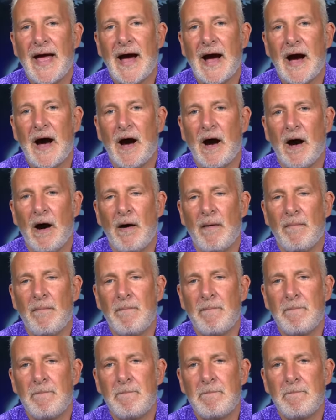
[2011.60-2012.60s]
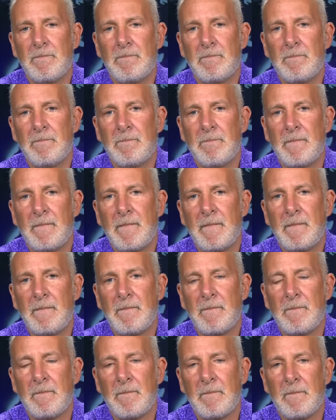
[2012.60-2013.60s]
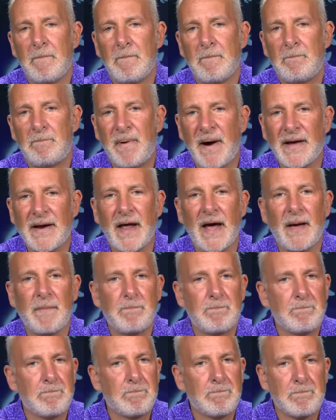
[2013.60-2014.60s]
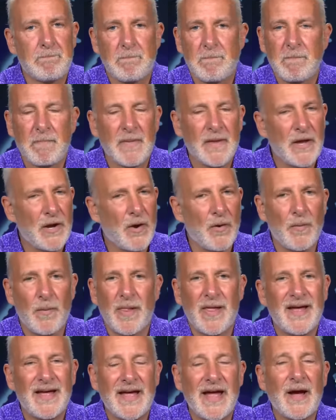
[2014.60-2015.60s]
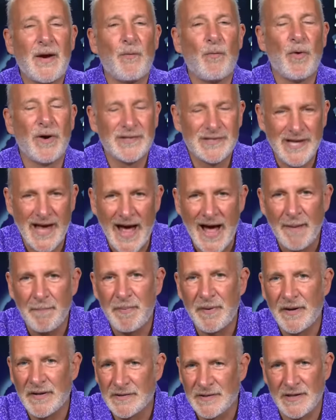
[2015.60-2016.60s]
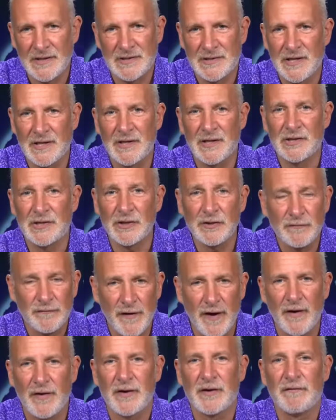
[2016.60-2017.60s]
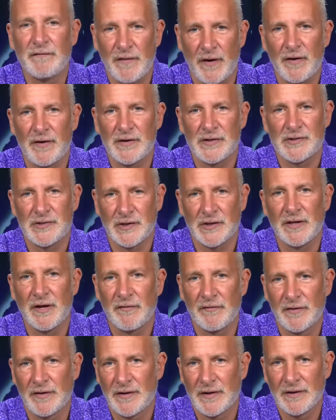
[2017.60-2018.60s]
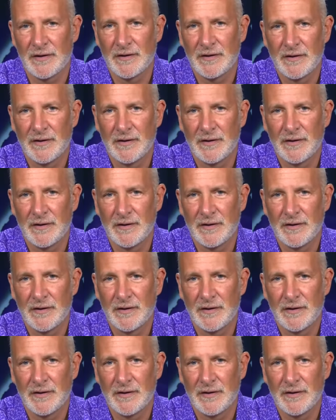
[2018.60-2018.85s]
Um, but you know, what's happened, as I said, this is very, very significant.